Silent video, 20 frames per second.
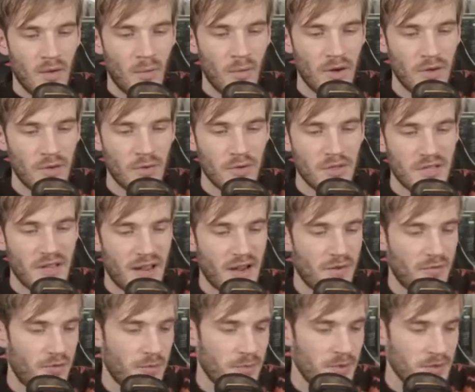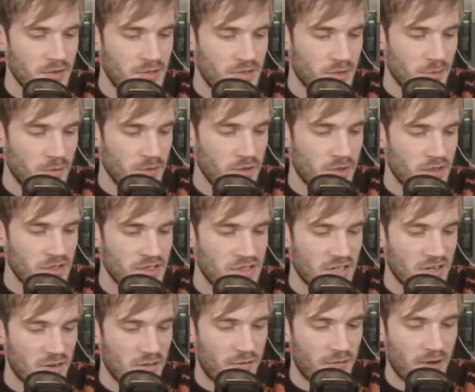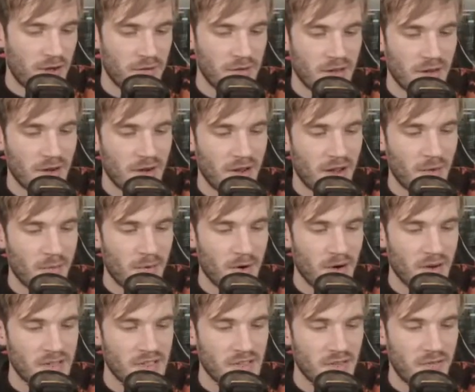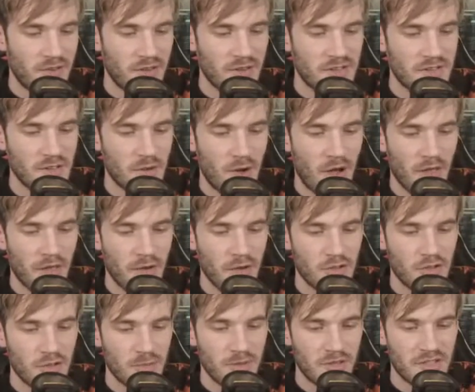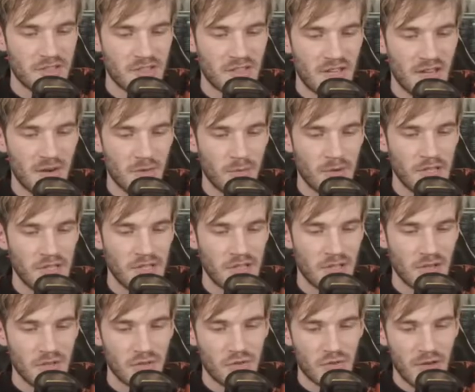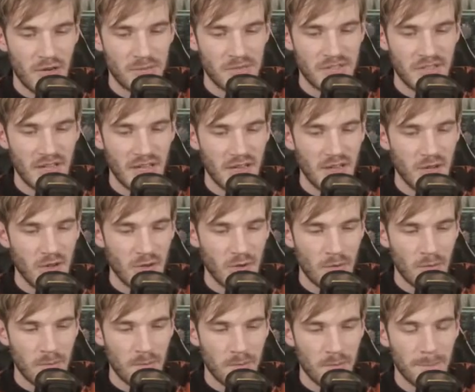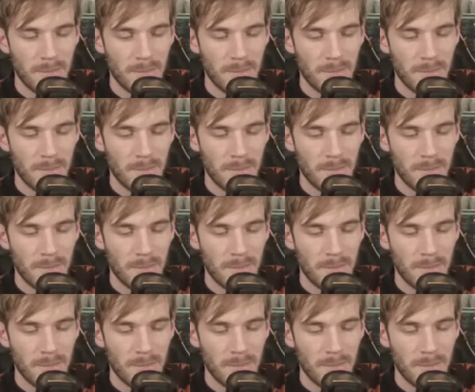When you retire from YouTube, would you consider founding a network, something so other YouTubers can reach their dreams like you?